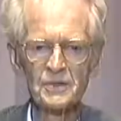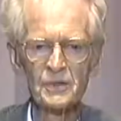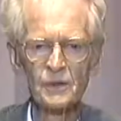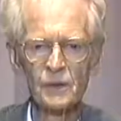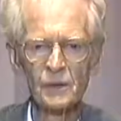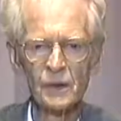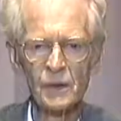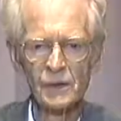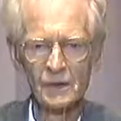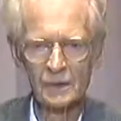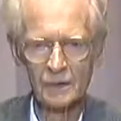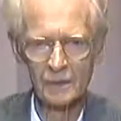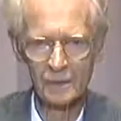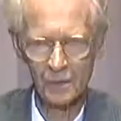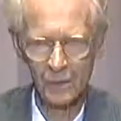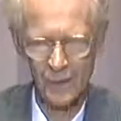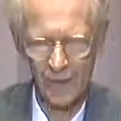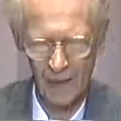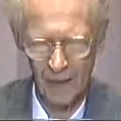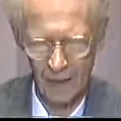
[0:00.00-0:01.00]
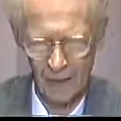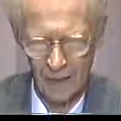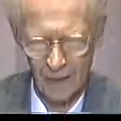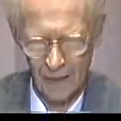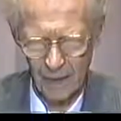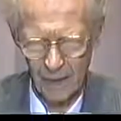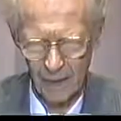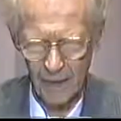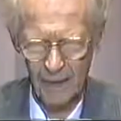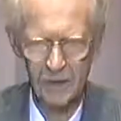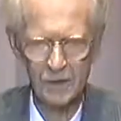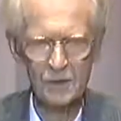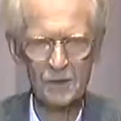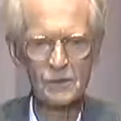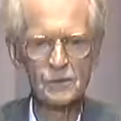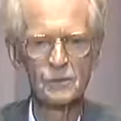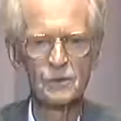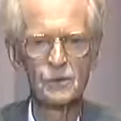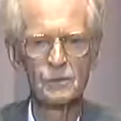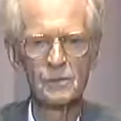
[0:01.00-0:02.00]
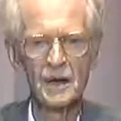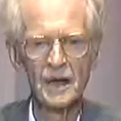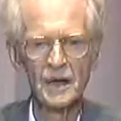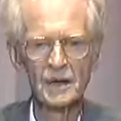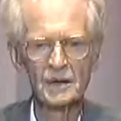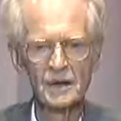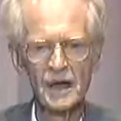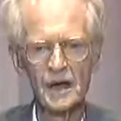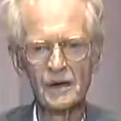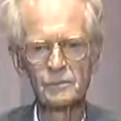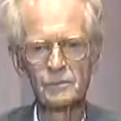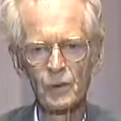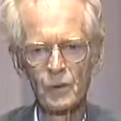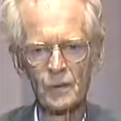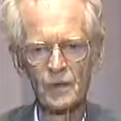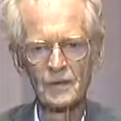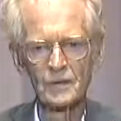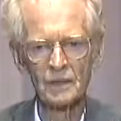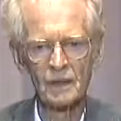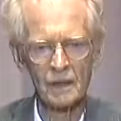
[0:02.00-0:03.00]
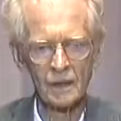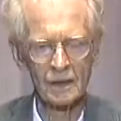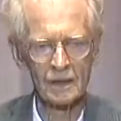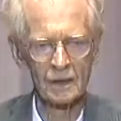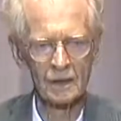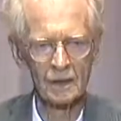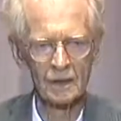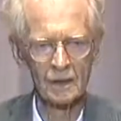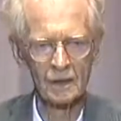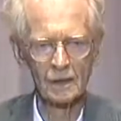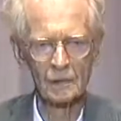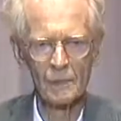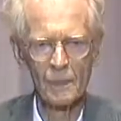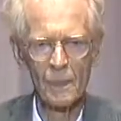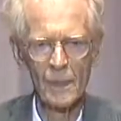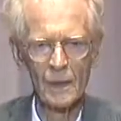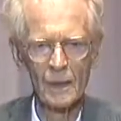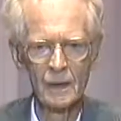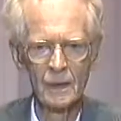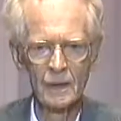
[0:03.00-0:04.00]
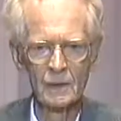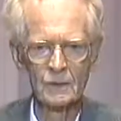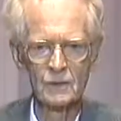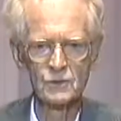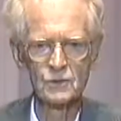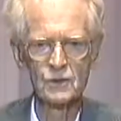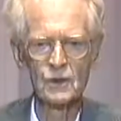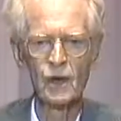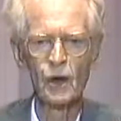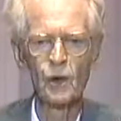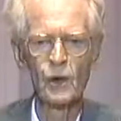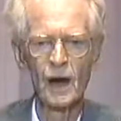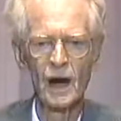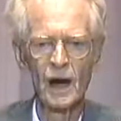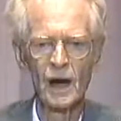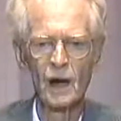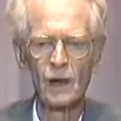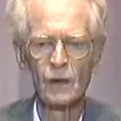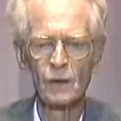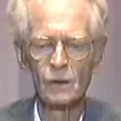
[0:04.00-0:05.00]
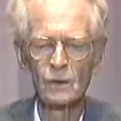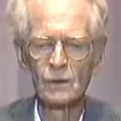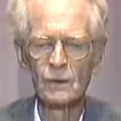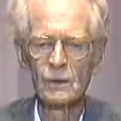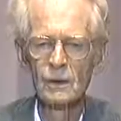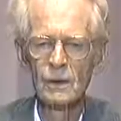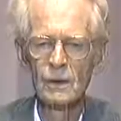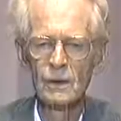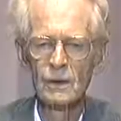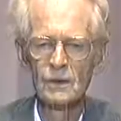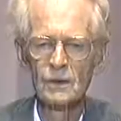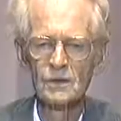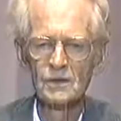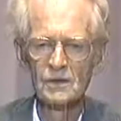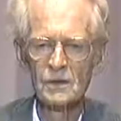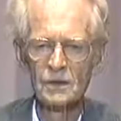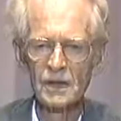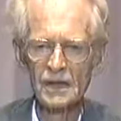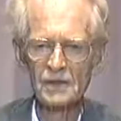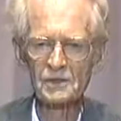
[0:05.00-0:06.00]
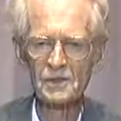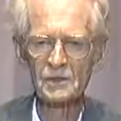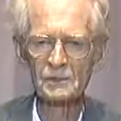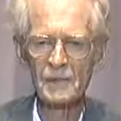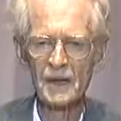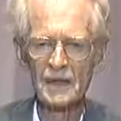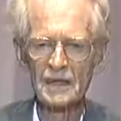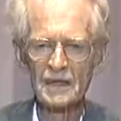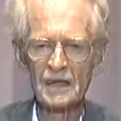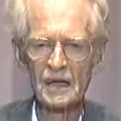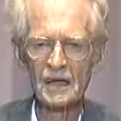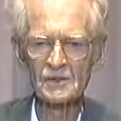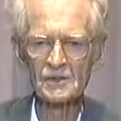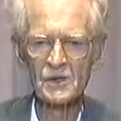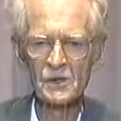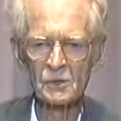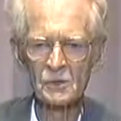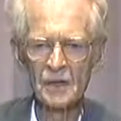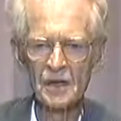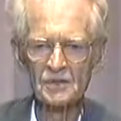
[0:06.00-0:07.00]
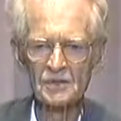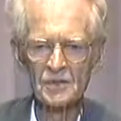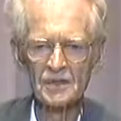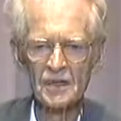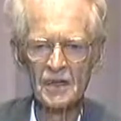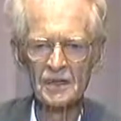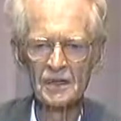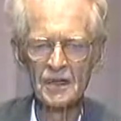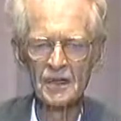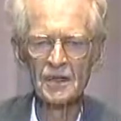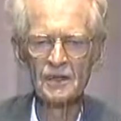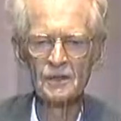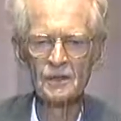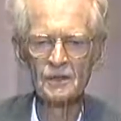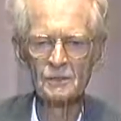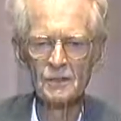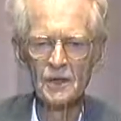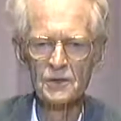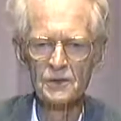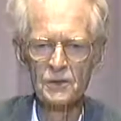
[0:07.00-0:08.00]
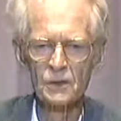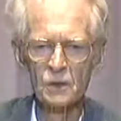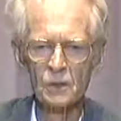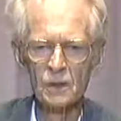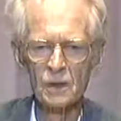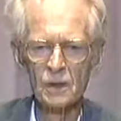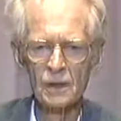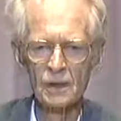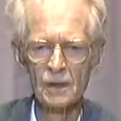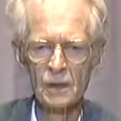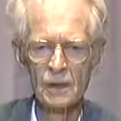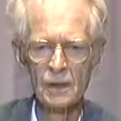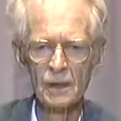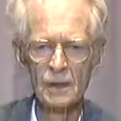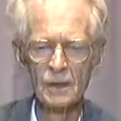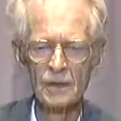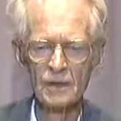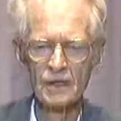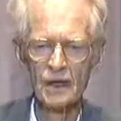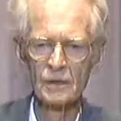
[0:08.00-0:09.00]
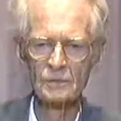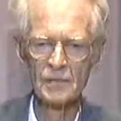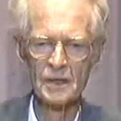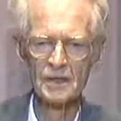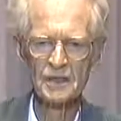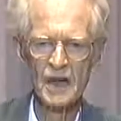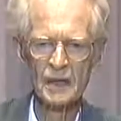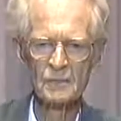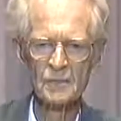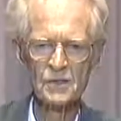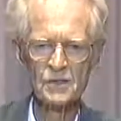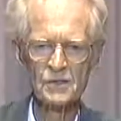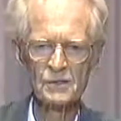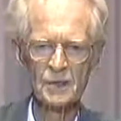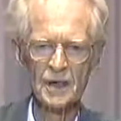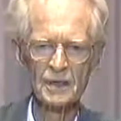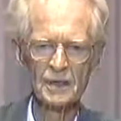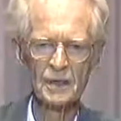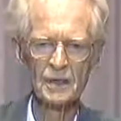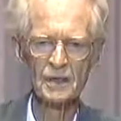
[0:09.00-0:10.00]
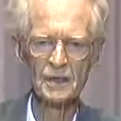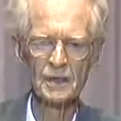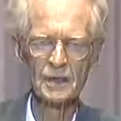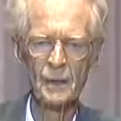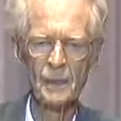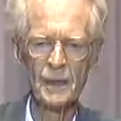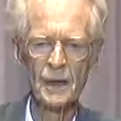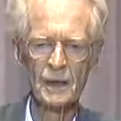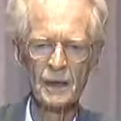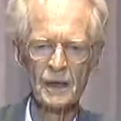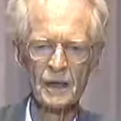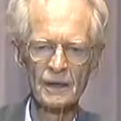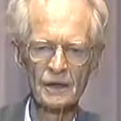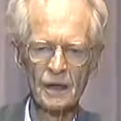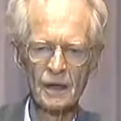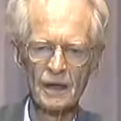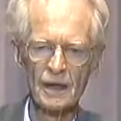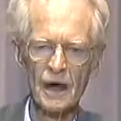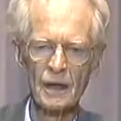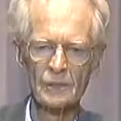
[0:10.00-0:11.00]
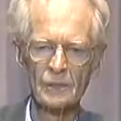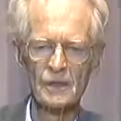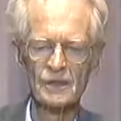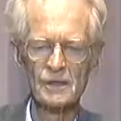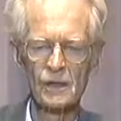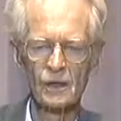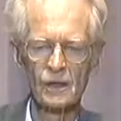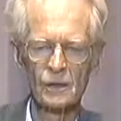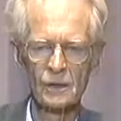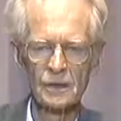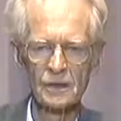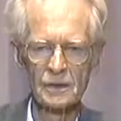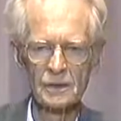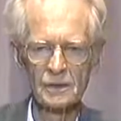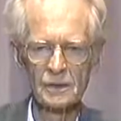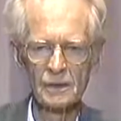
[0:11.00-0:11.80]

doing, is to make that point clear, to show how selection by consequences in the individual can be demonstrated in the laboratory